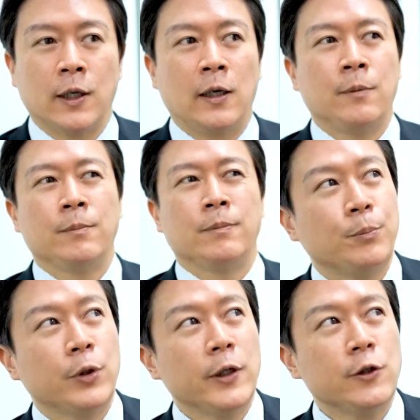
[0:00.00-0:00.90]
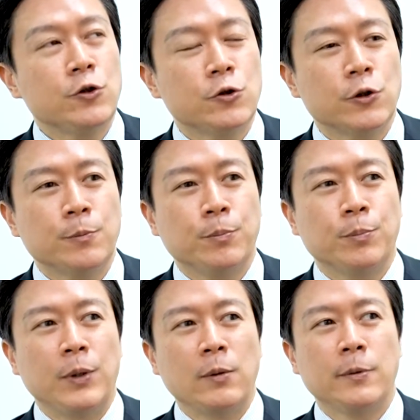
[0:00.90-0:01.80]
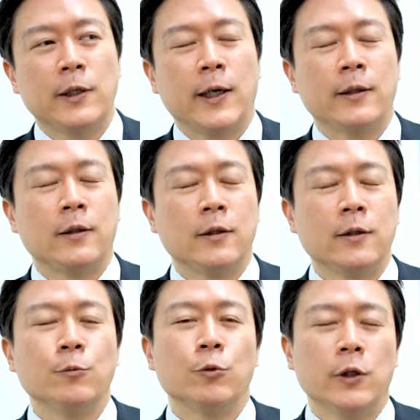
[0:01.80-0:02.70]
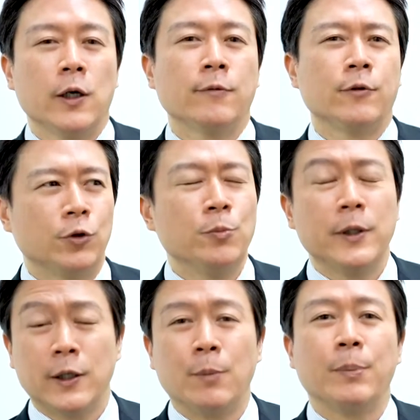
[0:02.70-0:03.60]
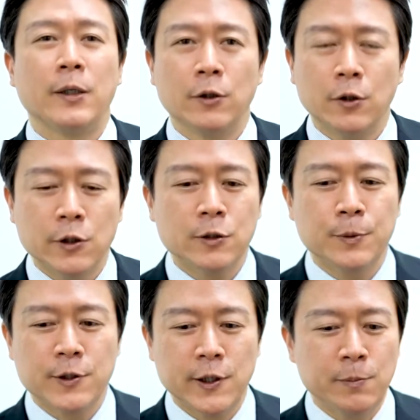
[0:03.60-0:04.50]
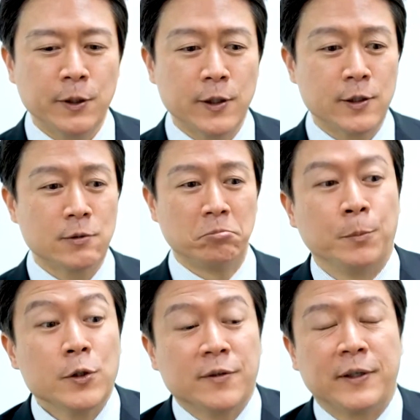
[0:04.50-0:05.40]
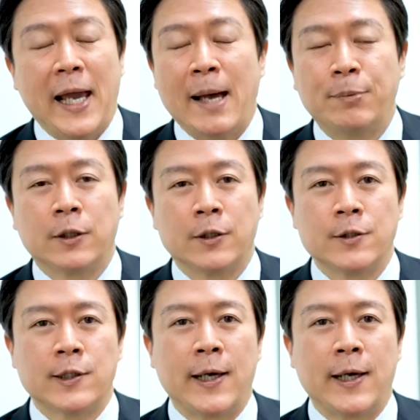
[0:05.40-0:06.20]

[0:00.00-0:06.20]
I'm pretty sure probably I didn't really have too many competitors per se because most of the applicants,